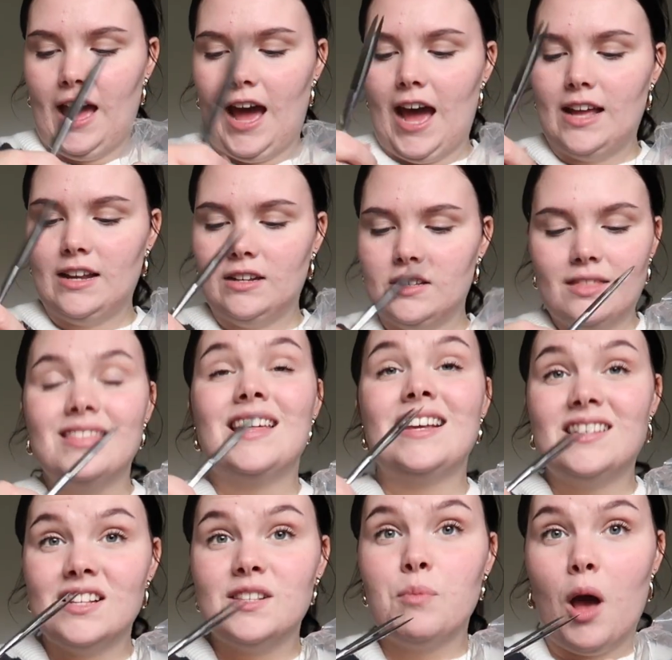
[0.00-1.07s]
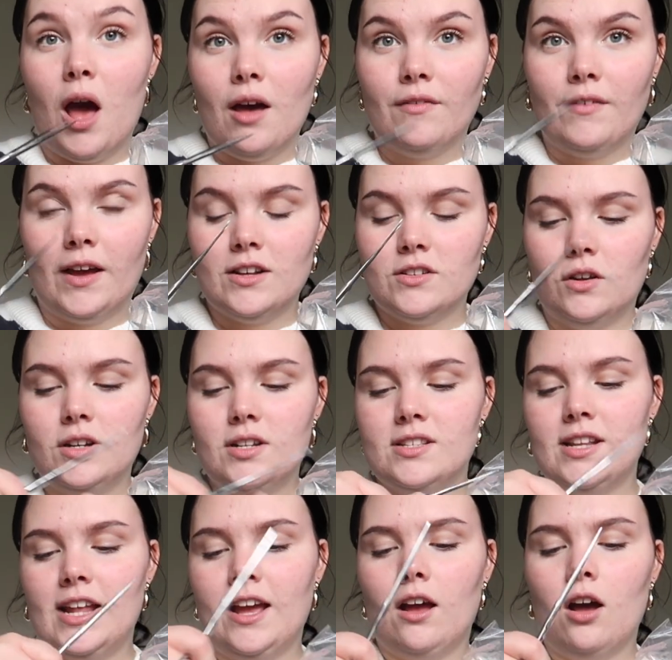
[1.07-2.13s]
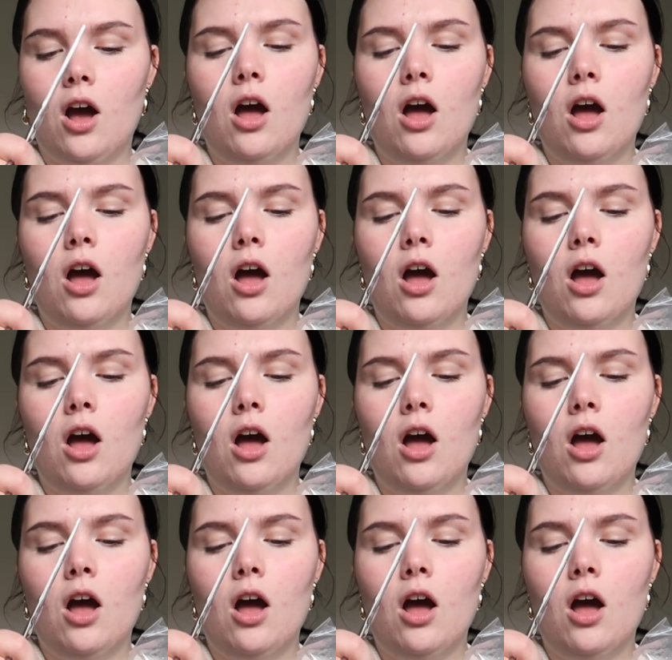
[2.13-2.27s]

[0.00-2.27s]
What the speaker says: And this is perfect, honestly.